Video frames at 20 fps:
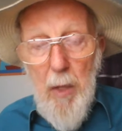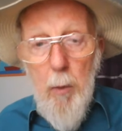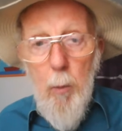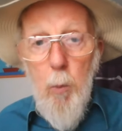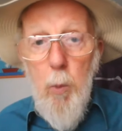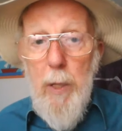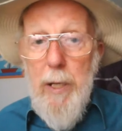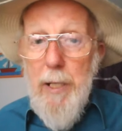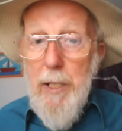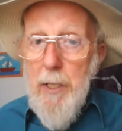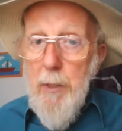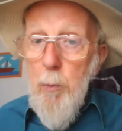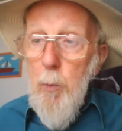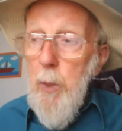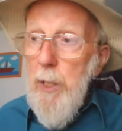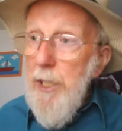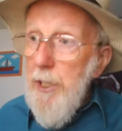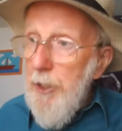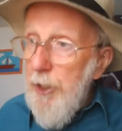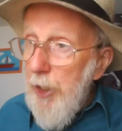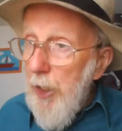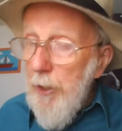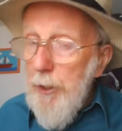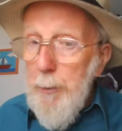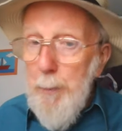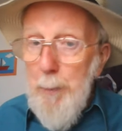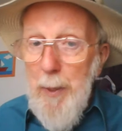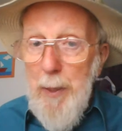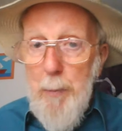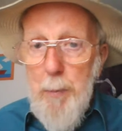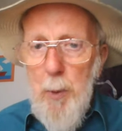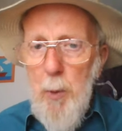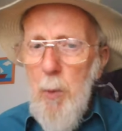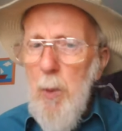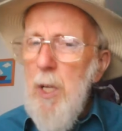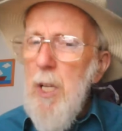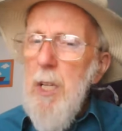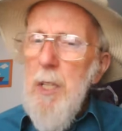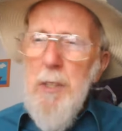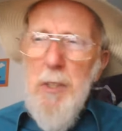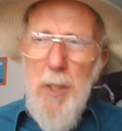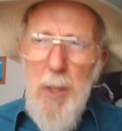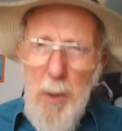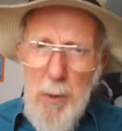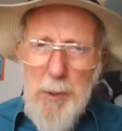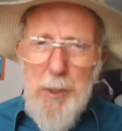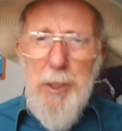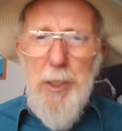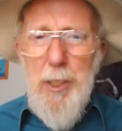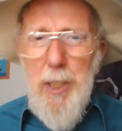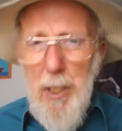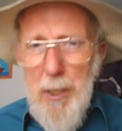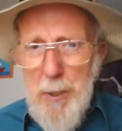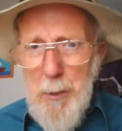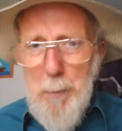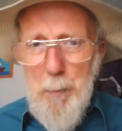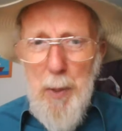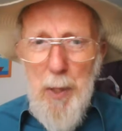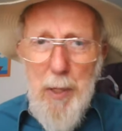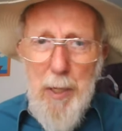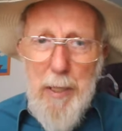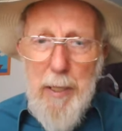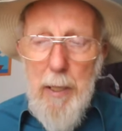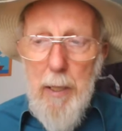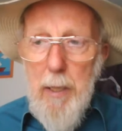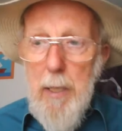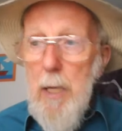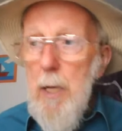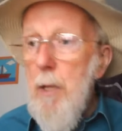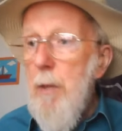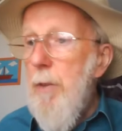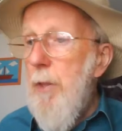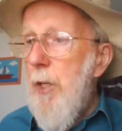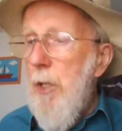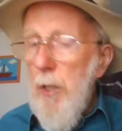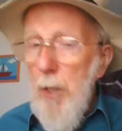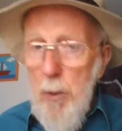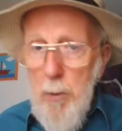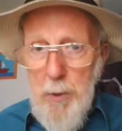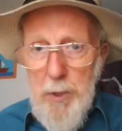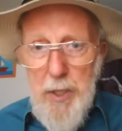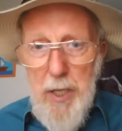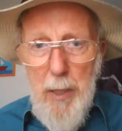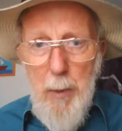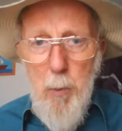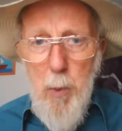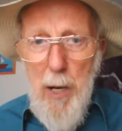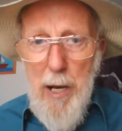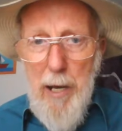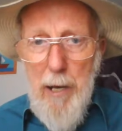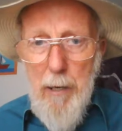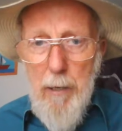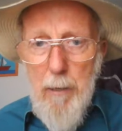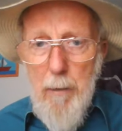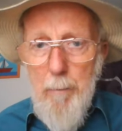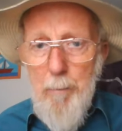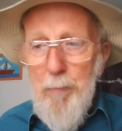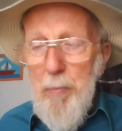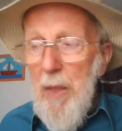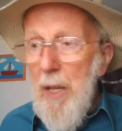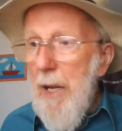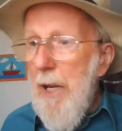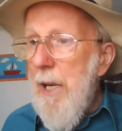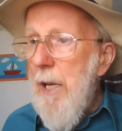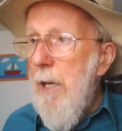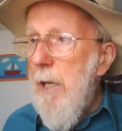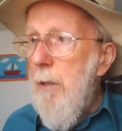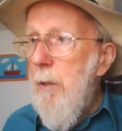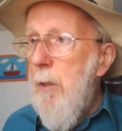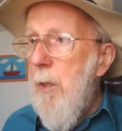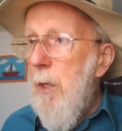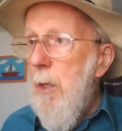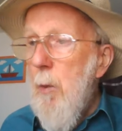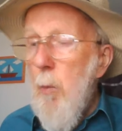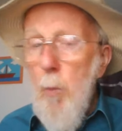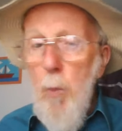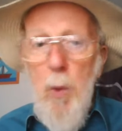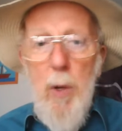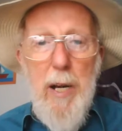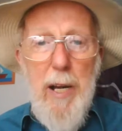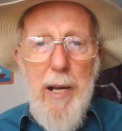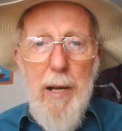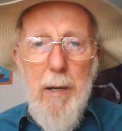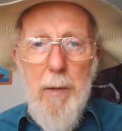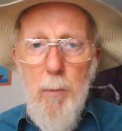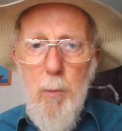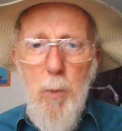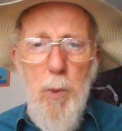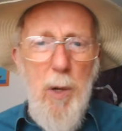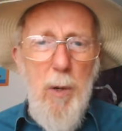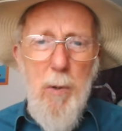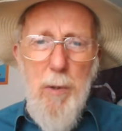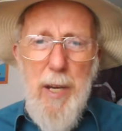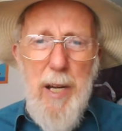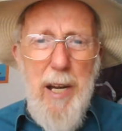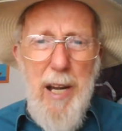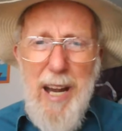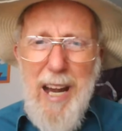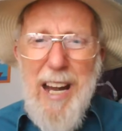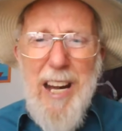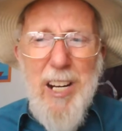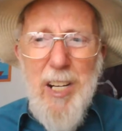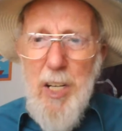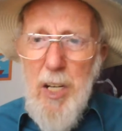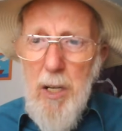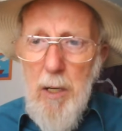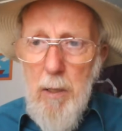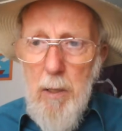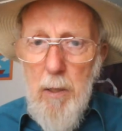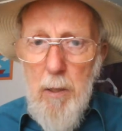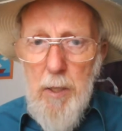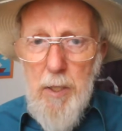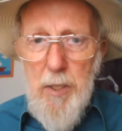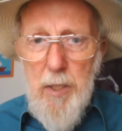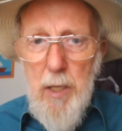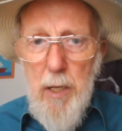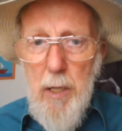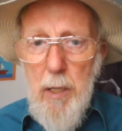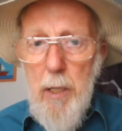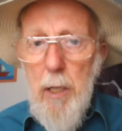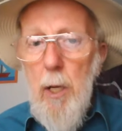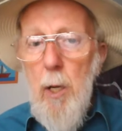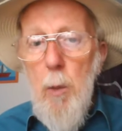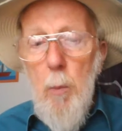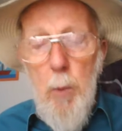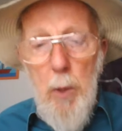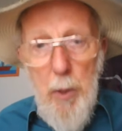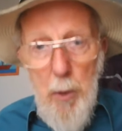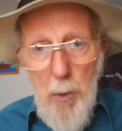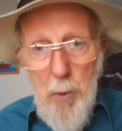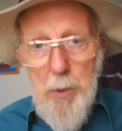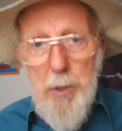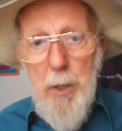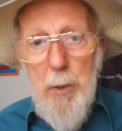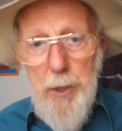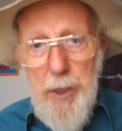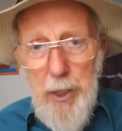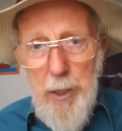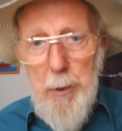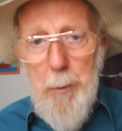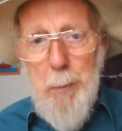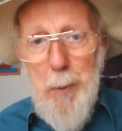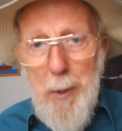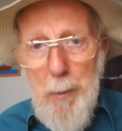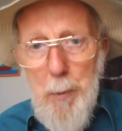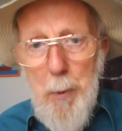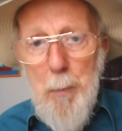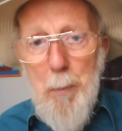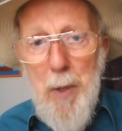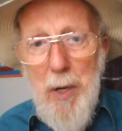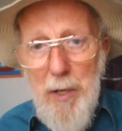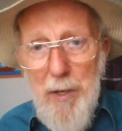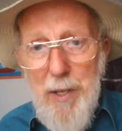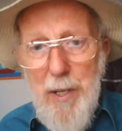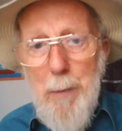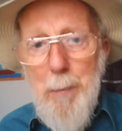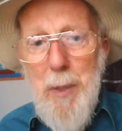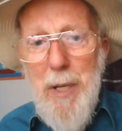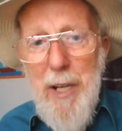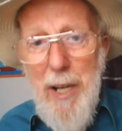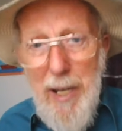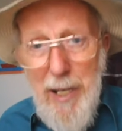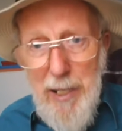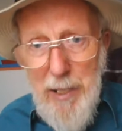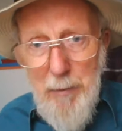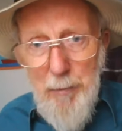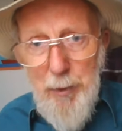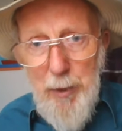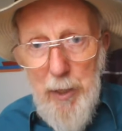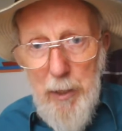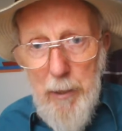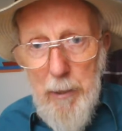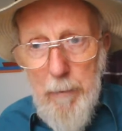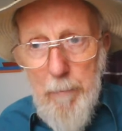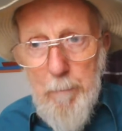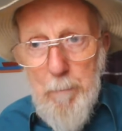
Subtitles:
we judge people not just by the clothes they wear and what their haircut looks like. We also judge people by their behavior.